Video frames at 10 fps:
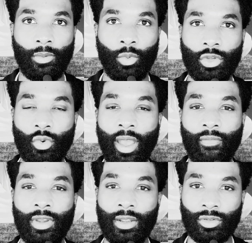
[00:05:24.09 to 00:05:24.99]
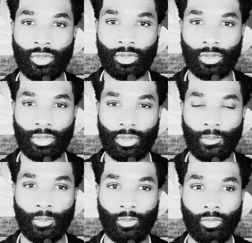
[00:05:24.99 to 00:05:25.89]
when you have dancers.
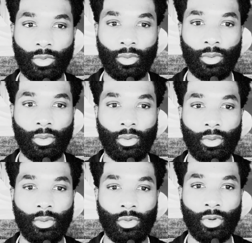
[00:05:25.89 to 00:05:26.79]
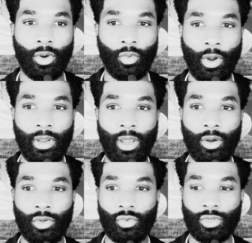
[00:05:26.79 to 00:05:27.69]
Right
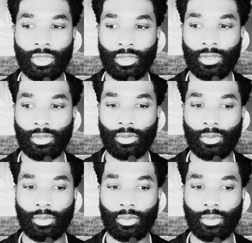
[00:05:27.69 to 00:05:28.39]
now you just